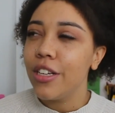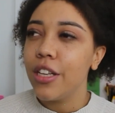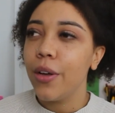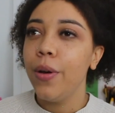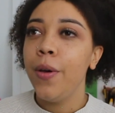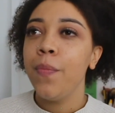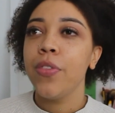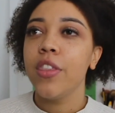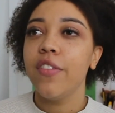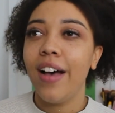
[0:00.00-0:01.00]
So
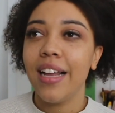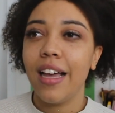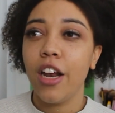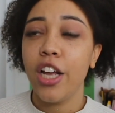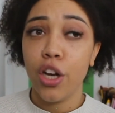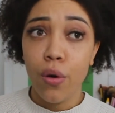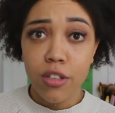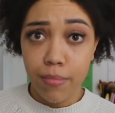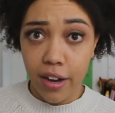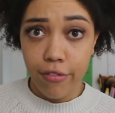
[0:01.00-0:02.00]
the fact that like loads
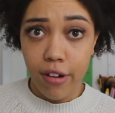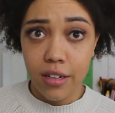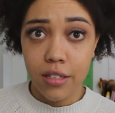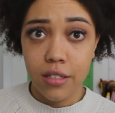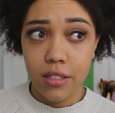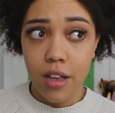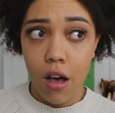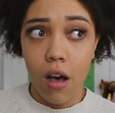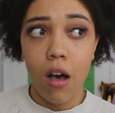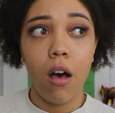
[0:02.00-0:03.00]
of my friends
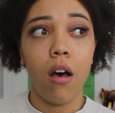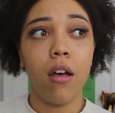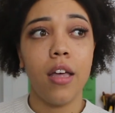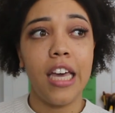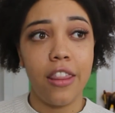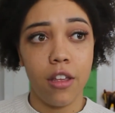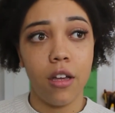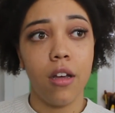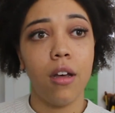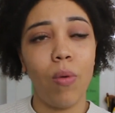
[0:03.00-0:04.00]
are
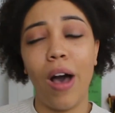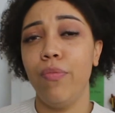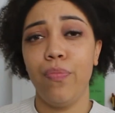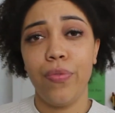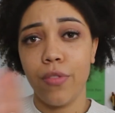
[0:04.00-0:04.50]
either, well,